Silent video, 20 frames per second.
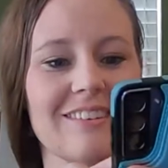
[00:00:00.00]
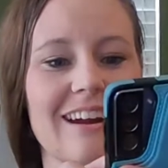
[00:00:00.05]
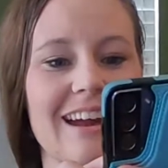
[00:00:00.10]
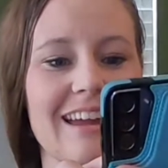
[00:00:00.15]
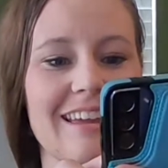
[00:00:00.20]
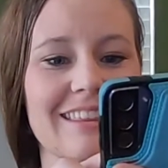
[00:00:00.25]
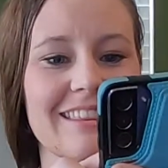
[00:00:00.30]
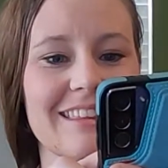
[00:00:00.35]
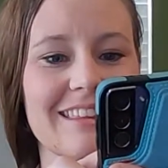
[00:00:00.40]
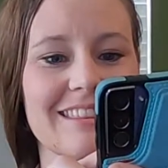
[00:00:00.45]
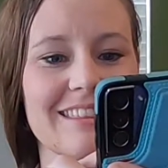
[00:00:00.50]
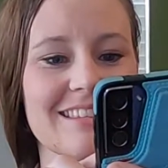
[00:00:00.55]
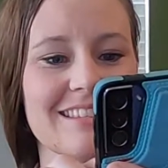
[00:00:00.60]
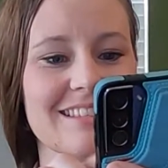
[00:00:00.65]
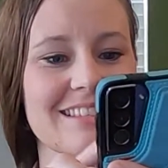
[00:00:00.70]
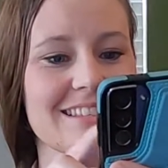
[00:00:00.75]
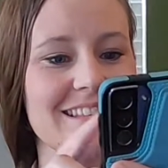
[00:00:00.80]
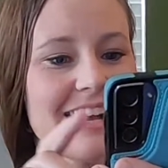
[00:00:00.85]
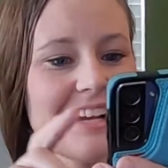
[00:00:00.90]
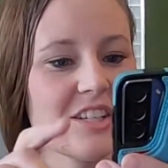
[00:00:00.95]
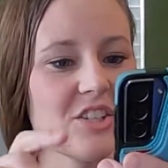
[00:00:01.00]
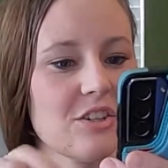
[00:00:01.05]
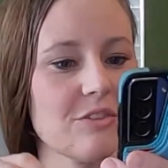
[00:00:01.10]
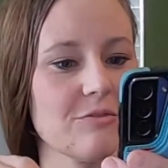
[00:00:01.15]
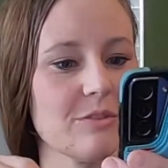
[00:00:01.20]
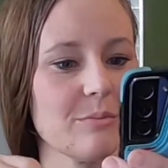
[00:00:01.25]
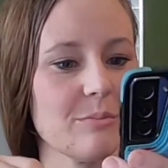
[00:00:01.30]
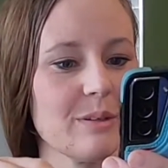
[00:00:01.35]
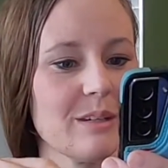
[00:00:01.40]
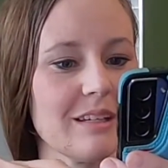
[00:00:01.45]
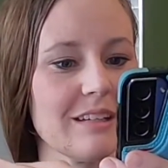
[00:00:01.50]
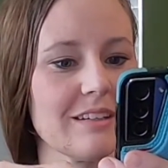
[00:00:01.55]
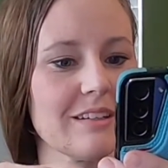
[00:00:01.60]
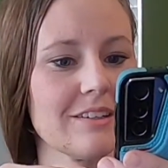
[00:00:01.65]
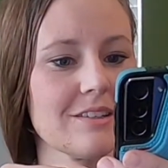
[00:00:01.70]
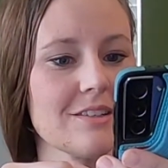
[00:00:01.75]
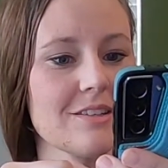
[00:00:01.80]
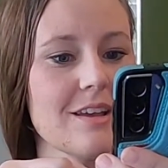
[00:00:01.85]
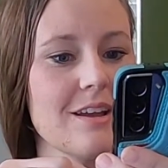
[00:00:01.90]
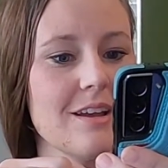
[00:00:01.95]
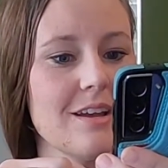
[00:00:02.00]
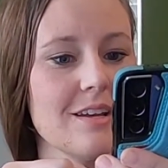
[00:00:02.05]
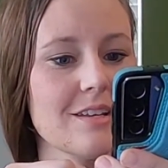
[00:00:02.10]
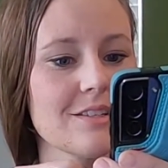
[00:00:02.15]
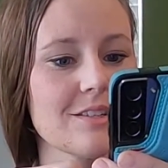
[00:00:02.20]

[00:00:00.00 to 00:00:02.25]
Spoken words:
right, that this is actually for beginners.